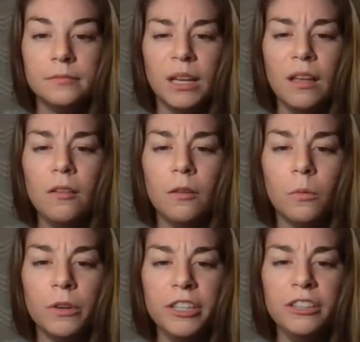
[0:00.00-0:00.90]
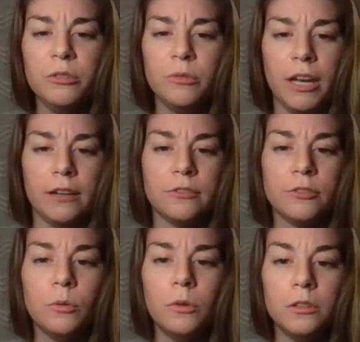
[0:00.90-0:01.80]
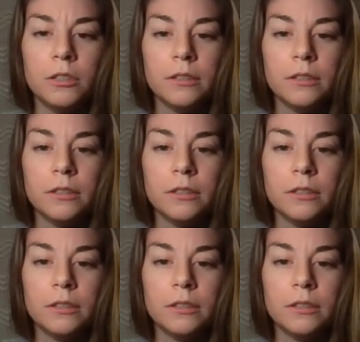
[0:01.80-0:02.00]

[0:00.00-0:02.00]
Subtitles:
"Ella, what are you doing out of school?"